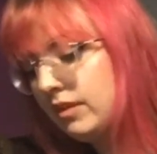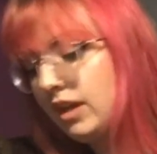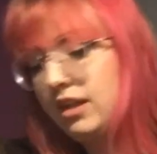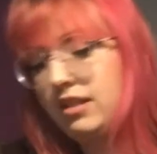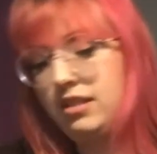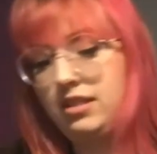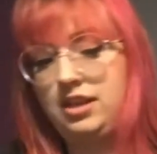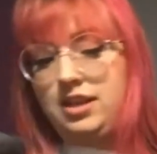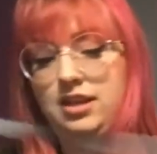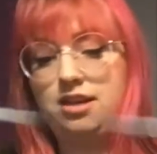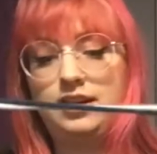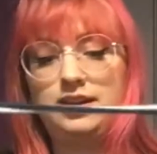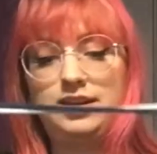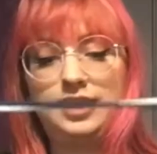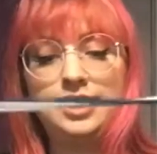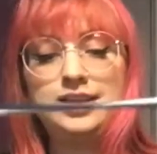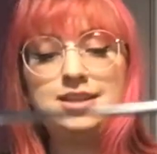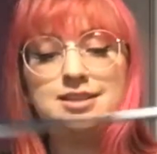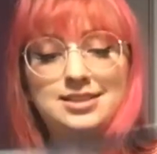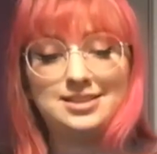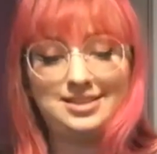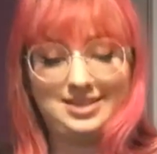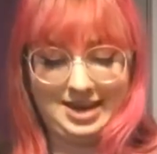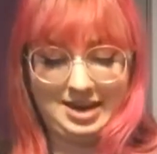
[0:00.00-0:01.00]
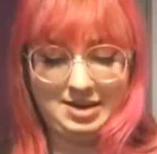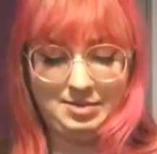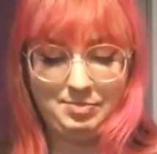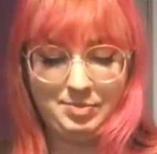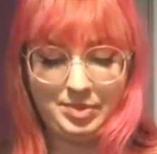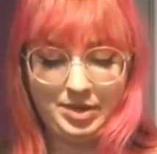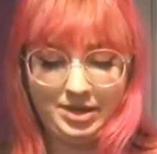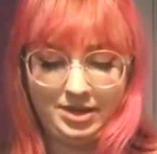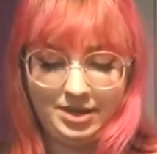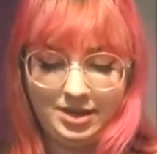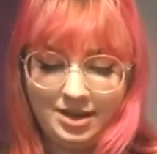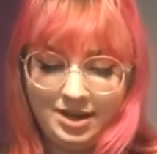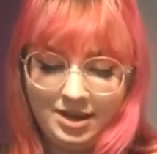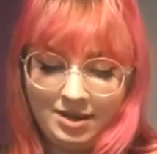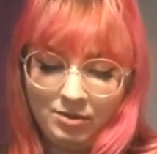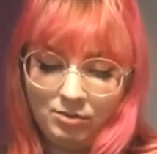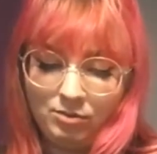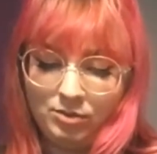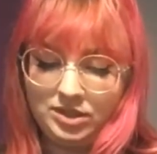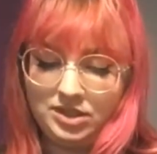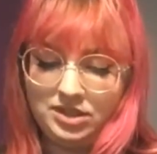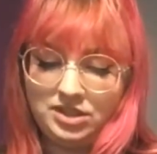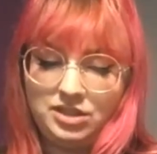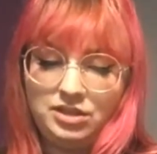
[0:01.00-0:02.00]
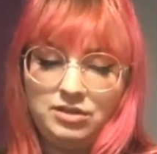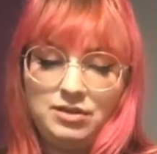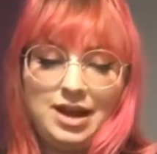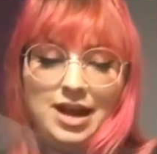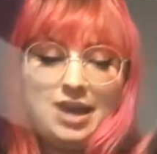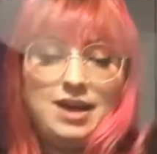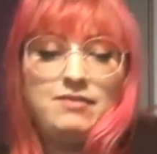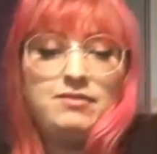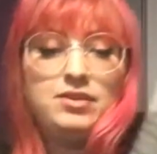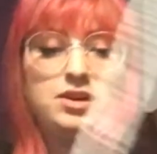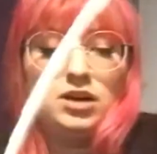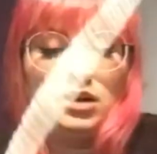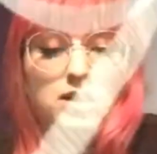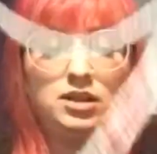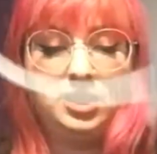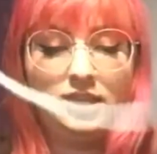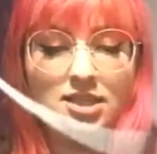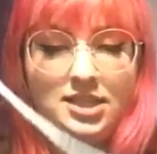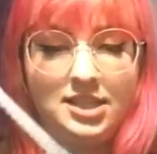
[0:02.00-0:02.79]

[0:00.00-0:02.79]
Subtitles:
the next step, once you have all the